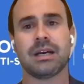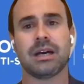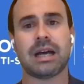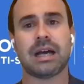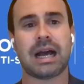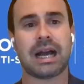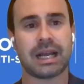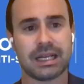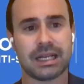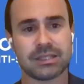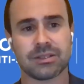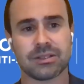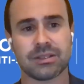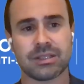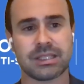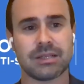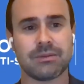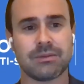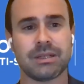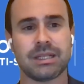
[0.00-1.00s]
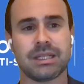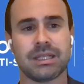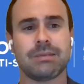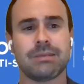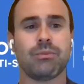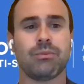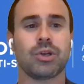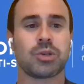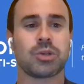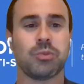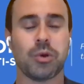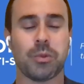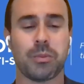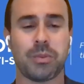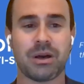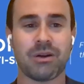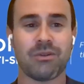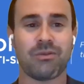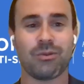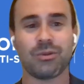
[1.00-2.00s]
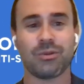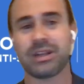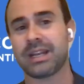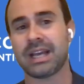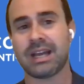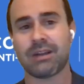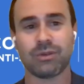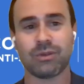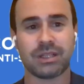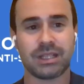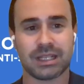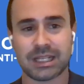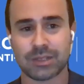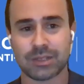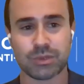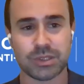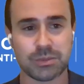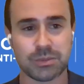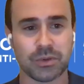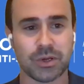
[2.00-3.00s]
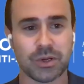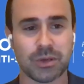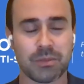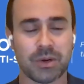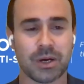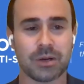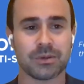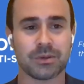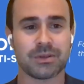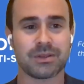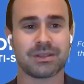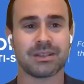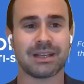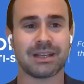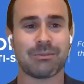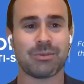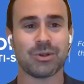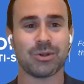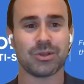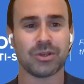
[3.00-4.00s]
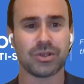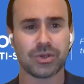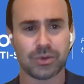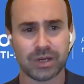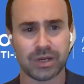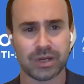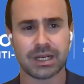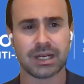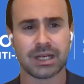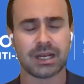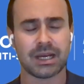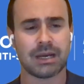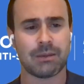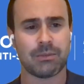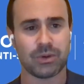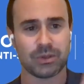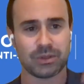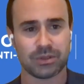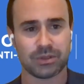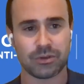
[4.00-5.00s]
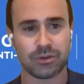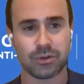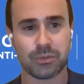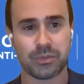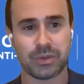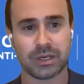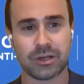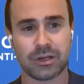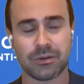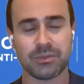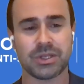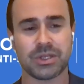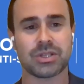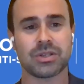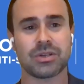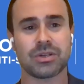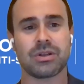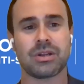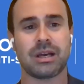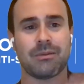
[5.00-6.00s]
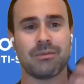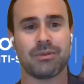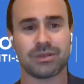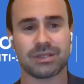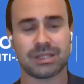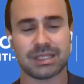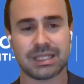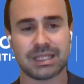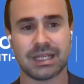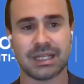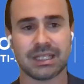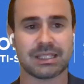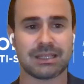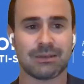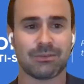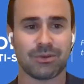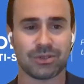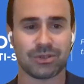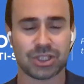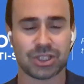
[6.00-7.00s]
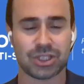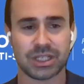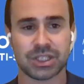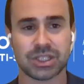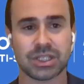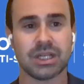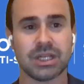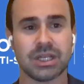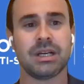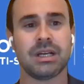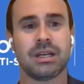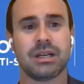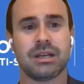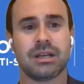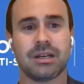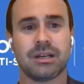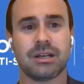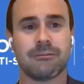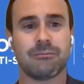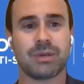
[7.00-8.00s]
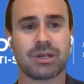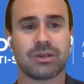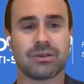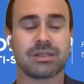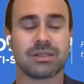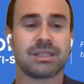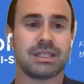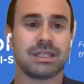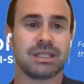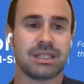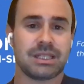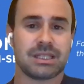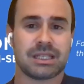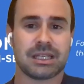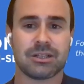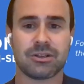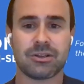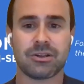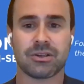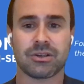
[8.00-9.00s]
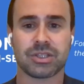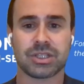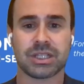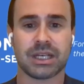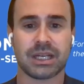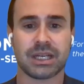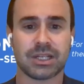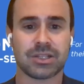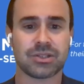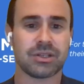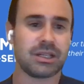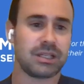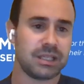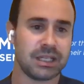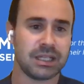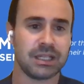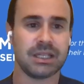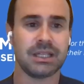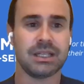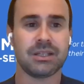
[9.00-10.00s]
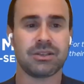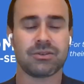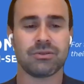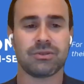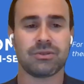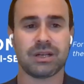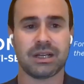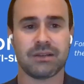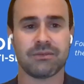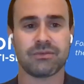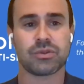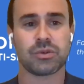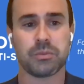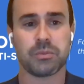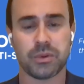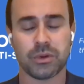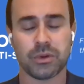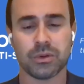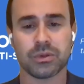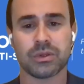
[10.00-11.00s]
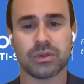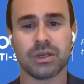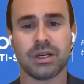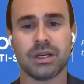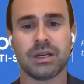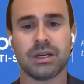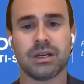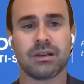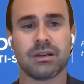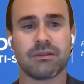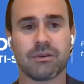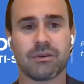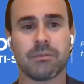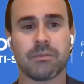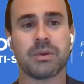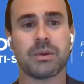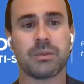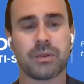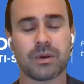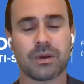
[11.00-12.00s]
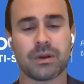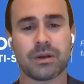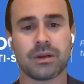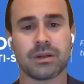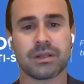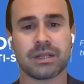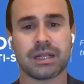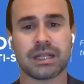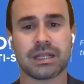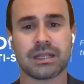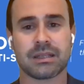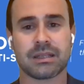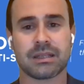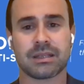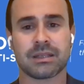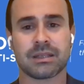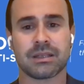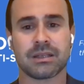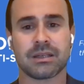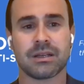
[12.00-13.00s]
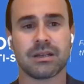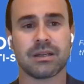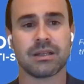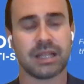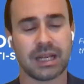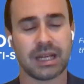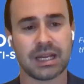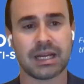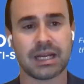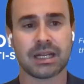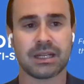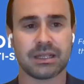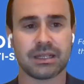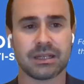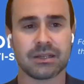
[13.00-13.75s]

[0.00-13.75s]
against anti-Semitism much more powerful than everything that we spoke about the UN, about the European Commission, about states, about change, because these are the young generation and they need to have support from people that they like and they